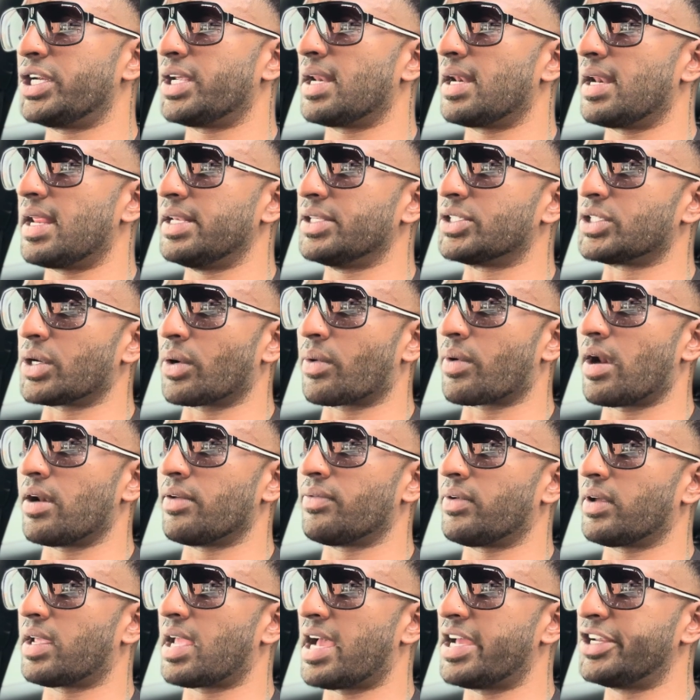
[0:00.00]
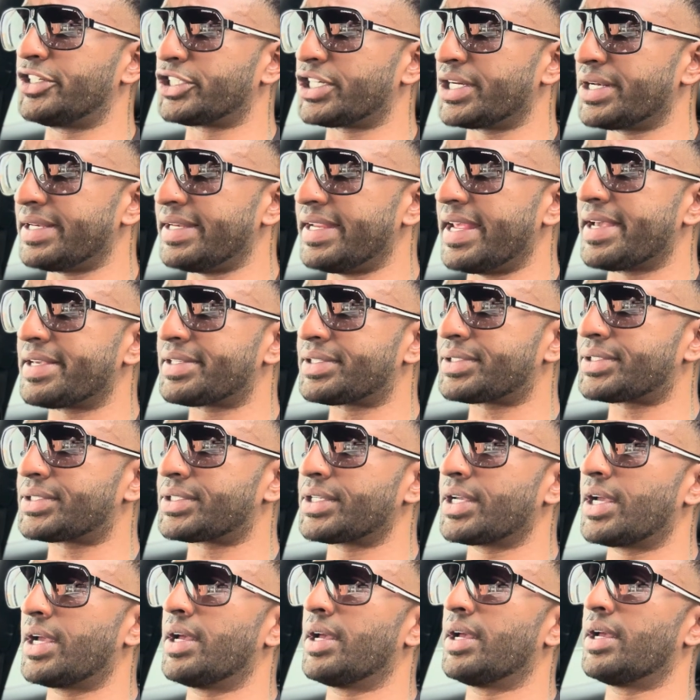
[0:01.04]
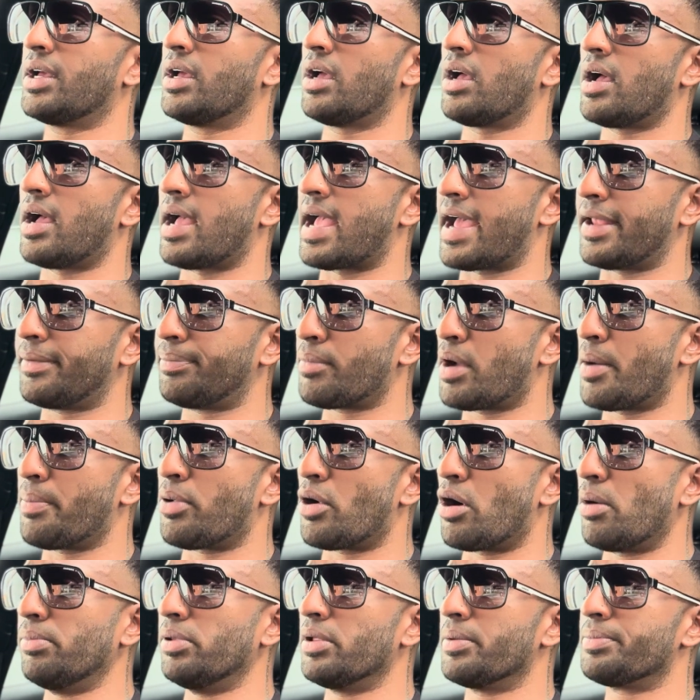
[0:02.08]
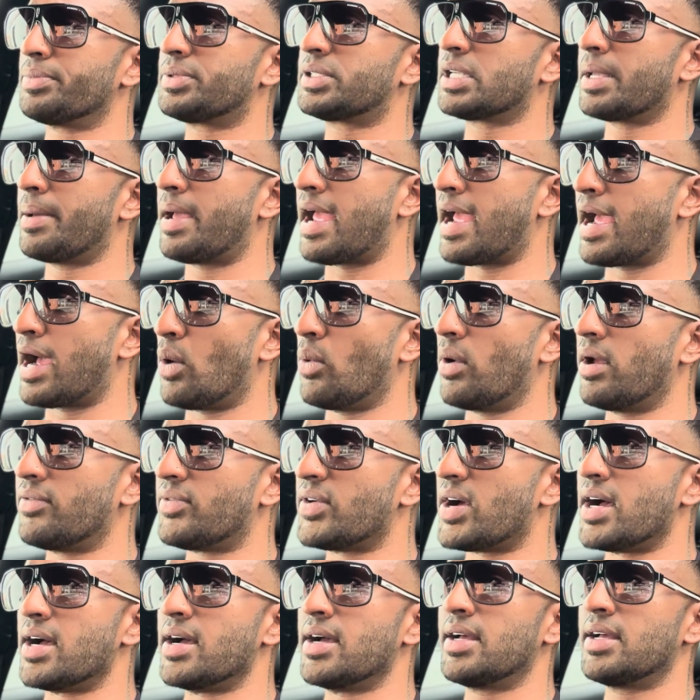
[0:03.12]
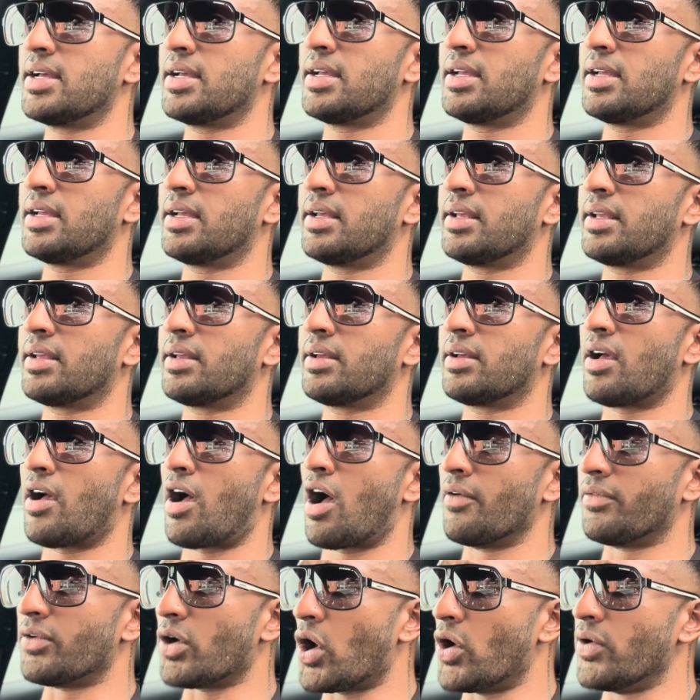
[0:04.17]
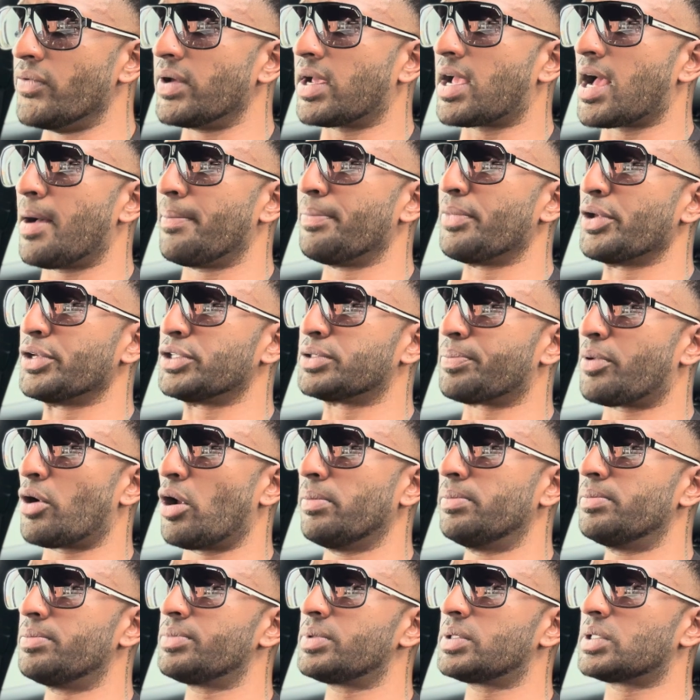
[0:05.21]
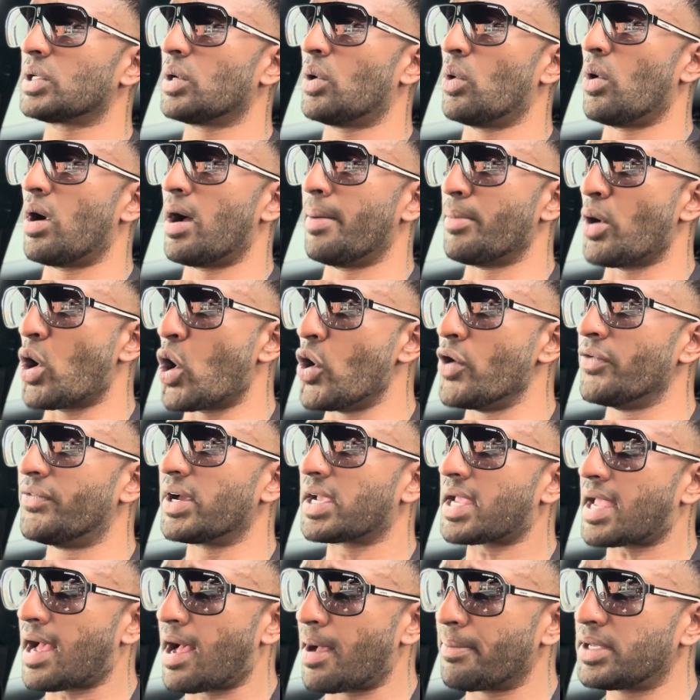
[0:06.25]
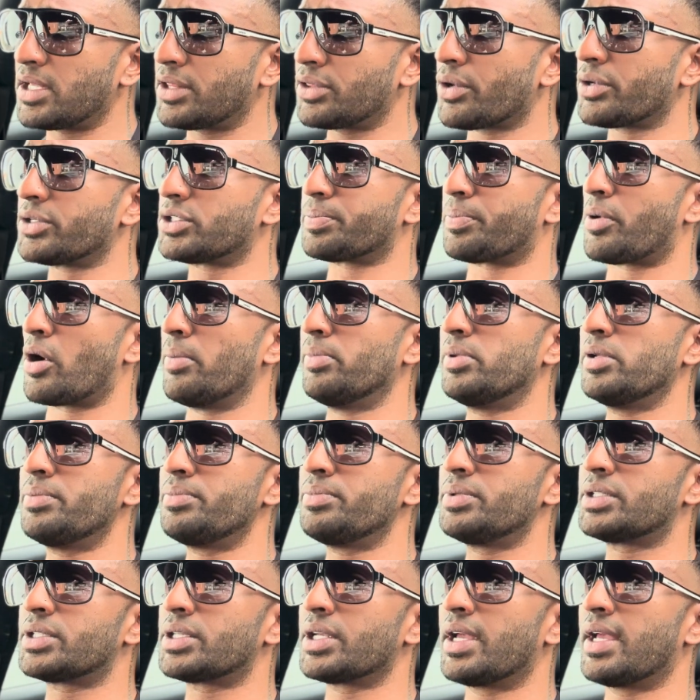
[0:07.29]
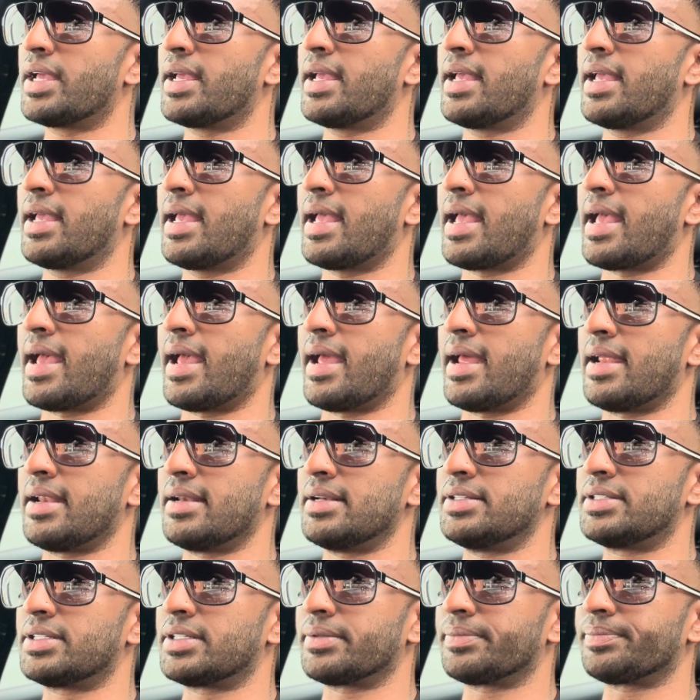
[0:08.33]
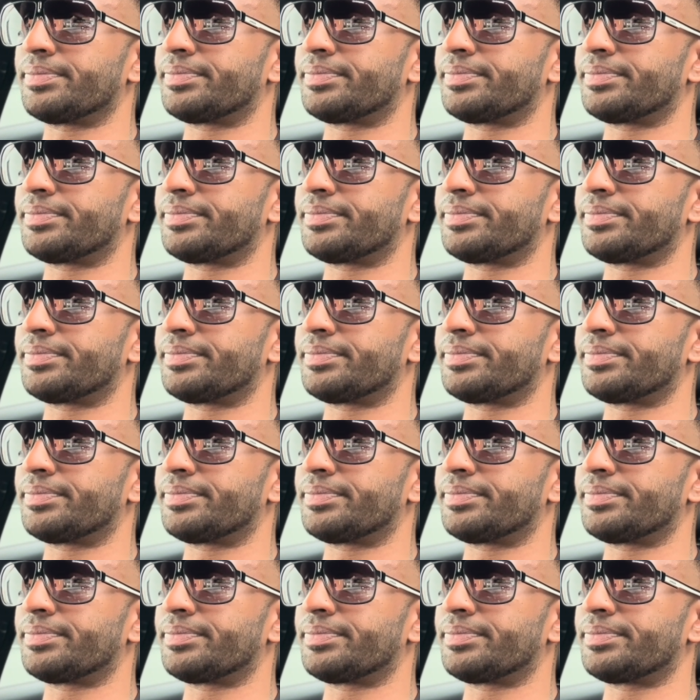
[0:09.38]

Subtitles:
in instant gratification. Yes, I had my problems. However, I've overcome those problems, or I'm overcoming those problems, and